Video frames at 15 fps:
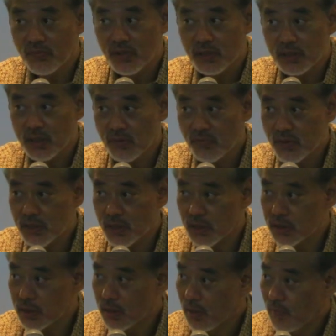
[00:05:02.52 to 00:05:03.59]
even
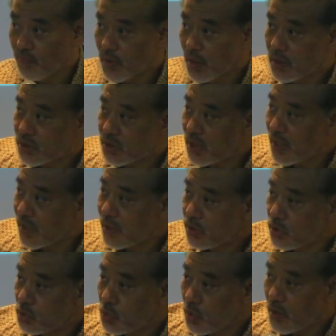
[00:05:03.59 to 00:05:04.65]
services try
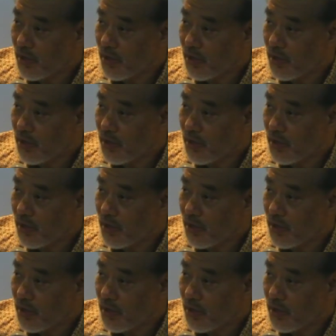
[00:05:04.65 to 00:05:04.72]
to